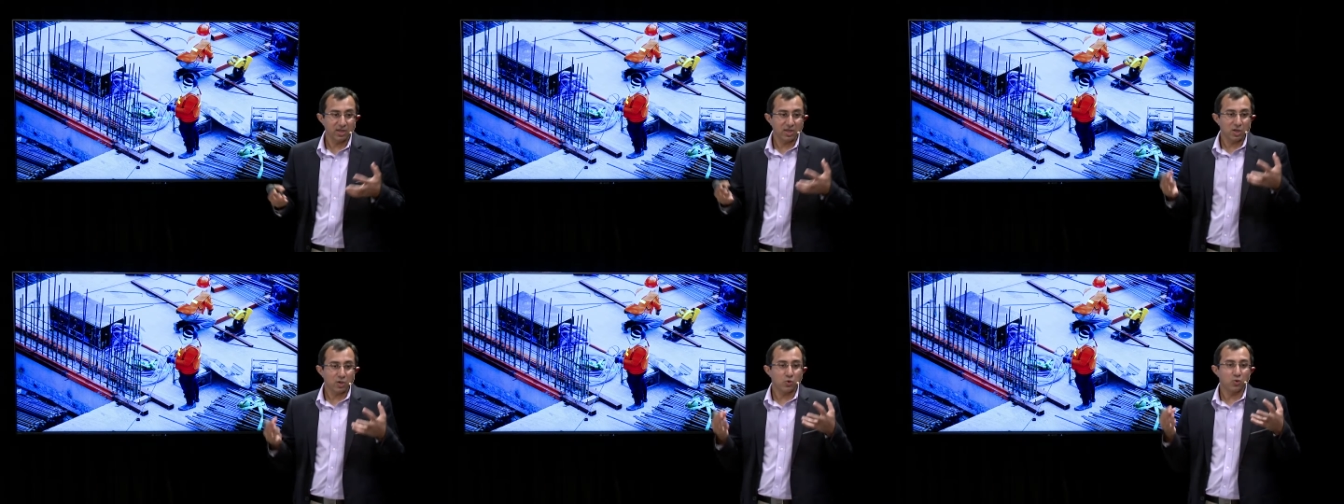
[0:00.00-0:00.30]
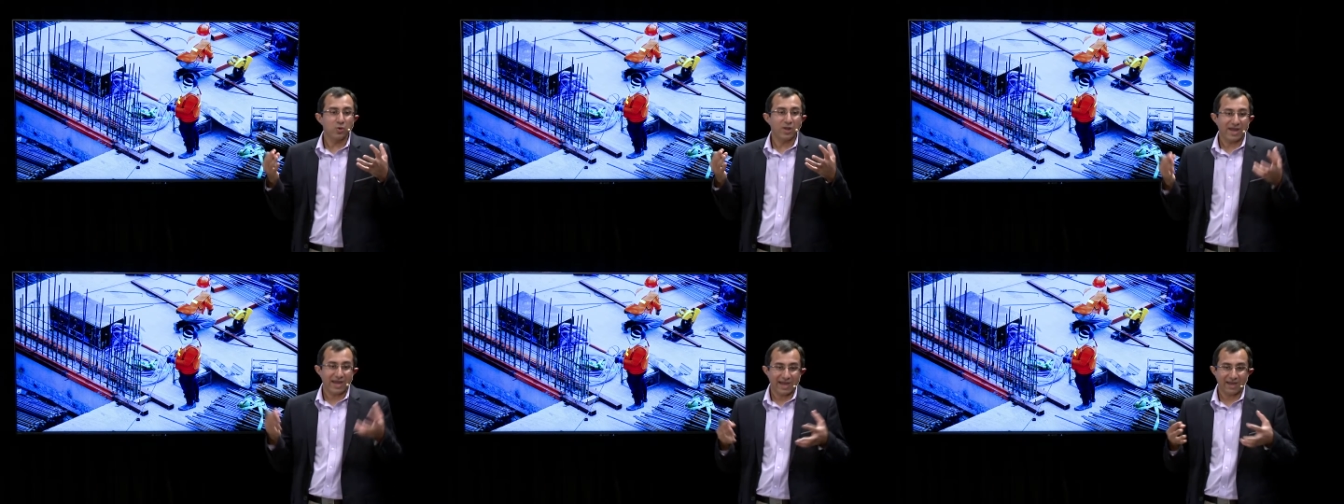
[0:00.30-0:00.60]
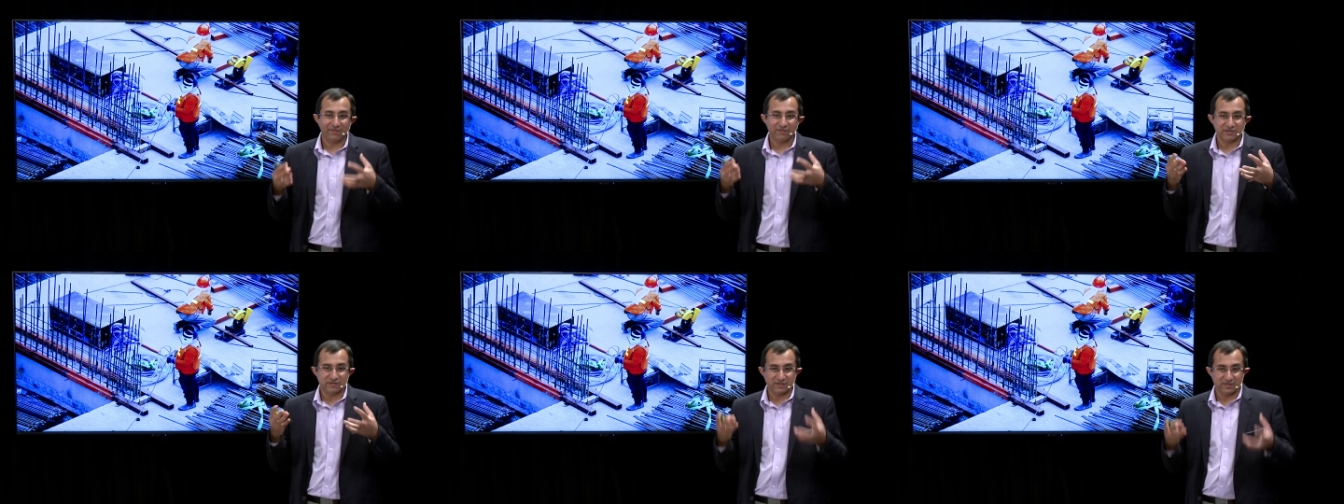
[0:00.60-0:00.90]
who
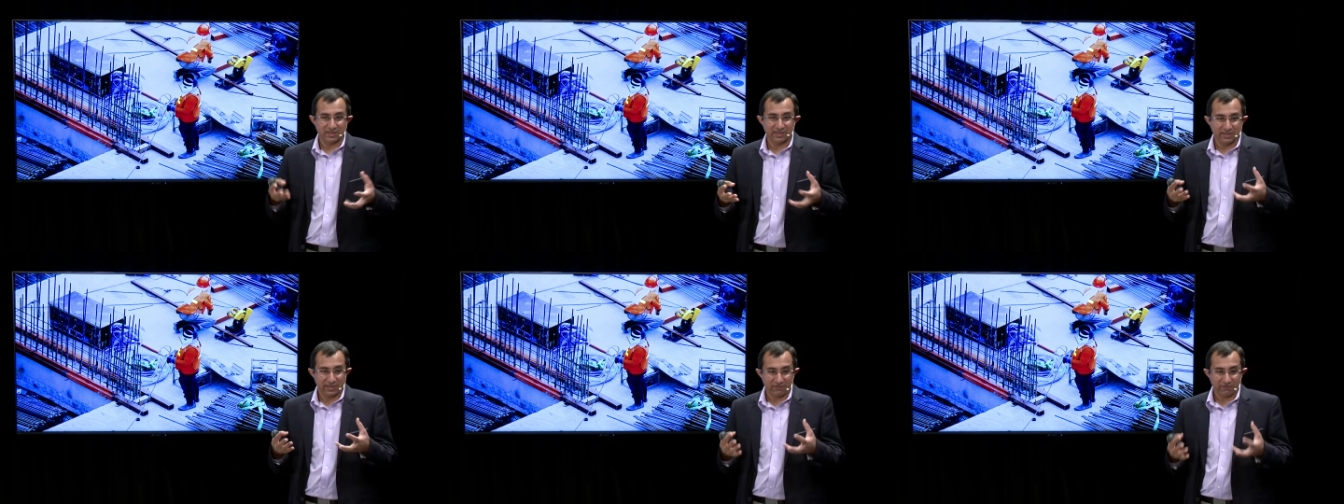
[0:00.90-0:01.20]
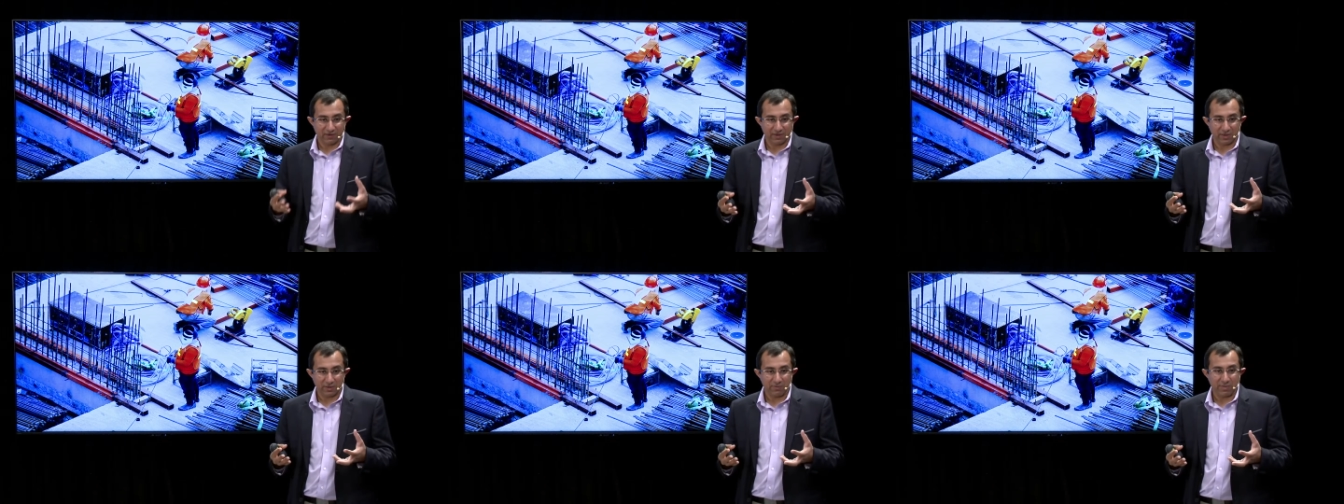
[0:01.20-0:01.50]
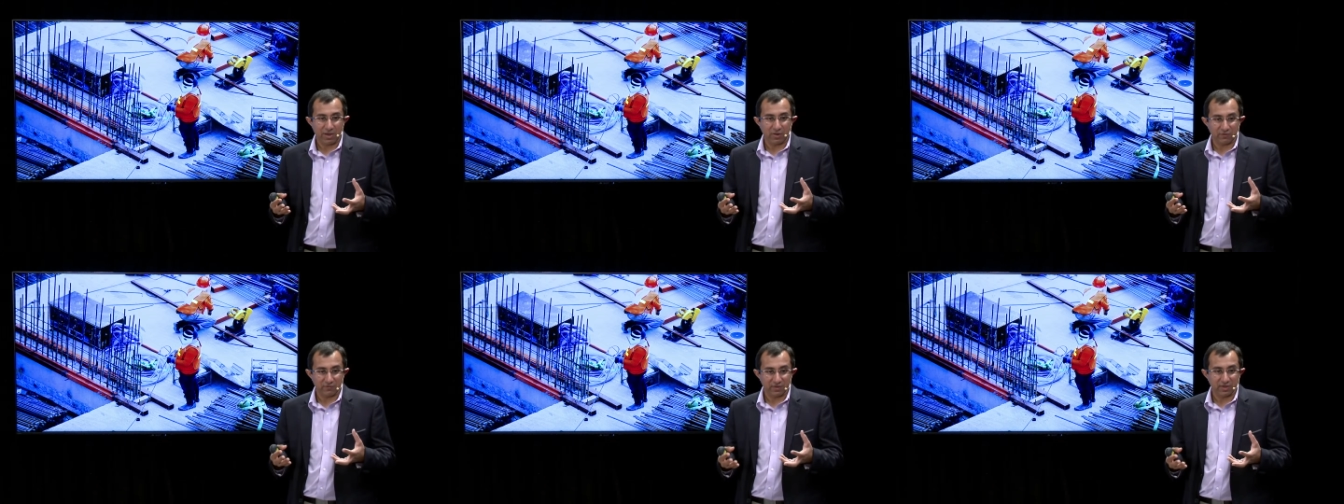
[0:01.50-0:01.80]
have a significant
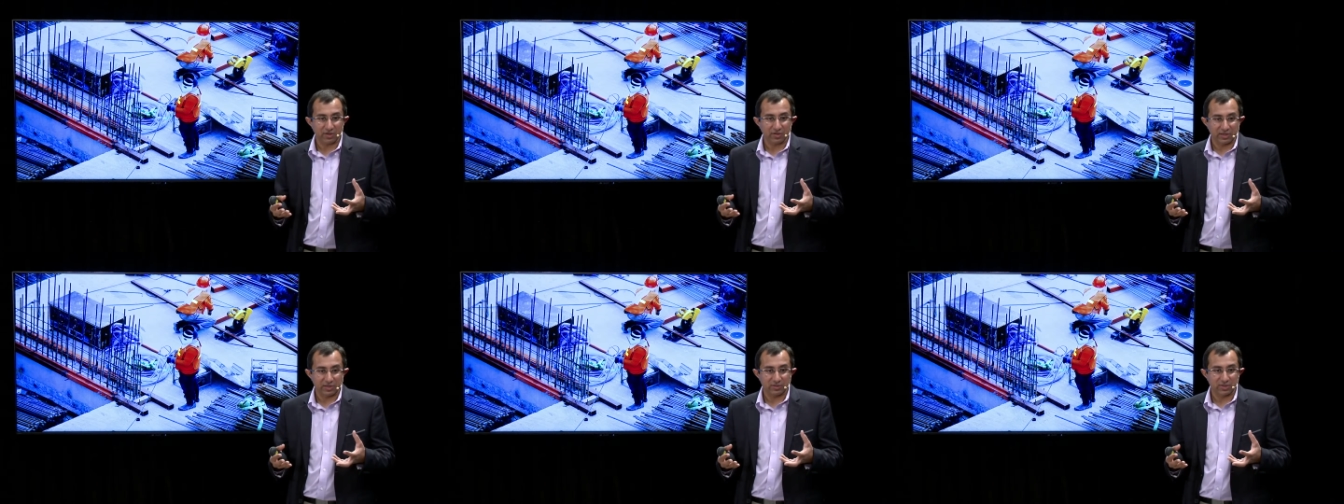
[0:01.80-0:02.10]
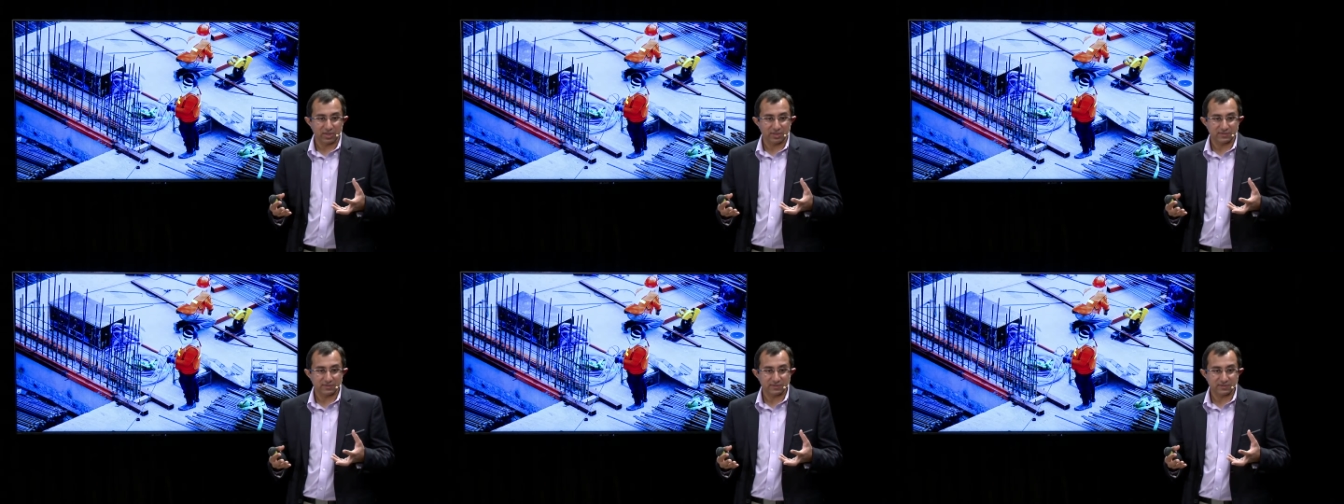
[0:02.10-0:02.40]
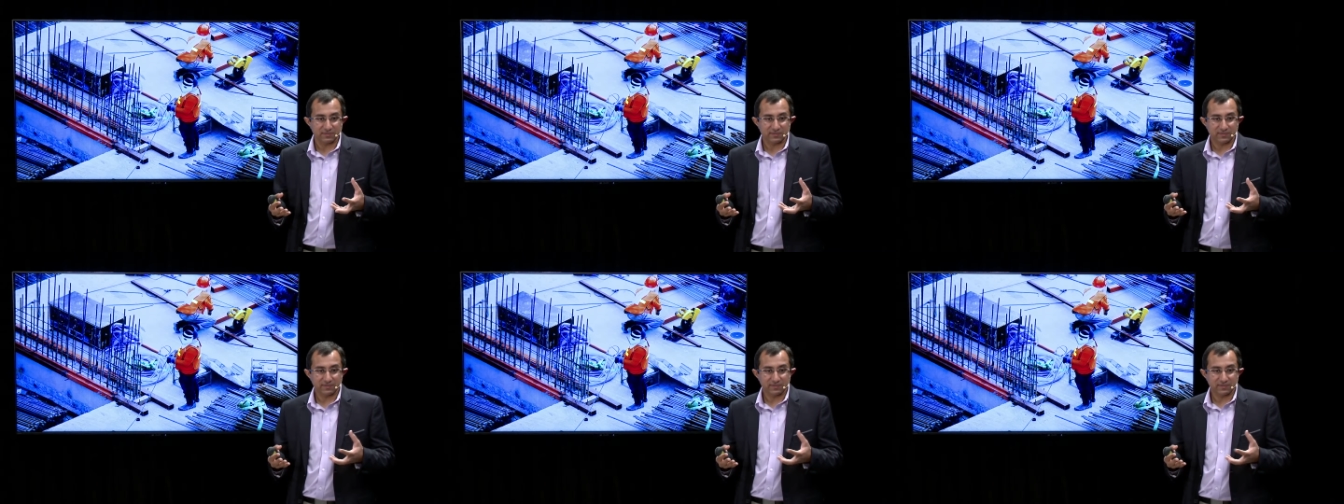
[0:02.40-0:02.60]
amount of hearing loss,